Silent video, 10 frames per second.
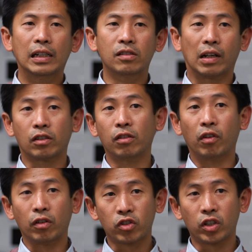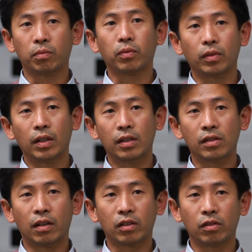it's actually very cheap. It
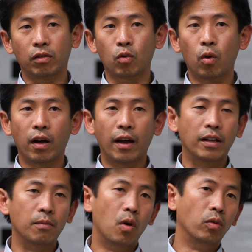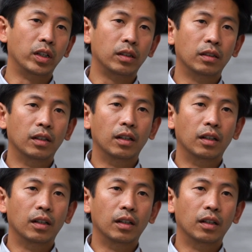doesn't actually require any molding.